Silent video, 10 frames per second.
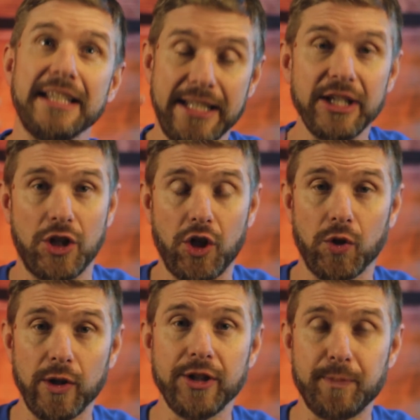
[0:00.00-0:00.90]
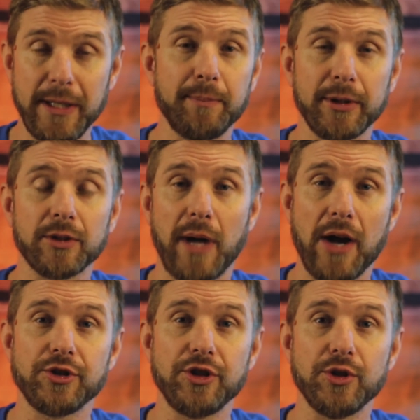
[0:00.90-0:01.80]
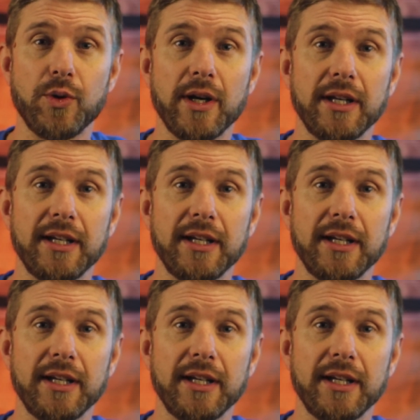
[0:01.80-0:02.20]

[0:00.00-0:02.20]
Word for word: encourage people around you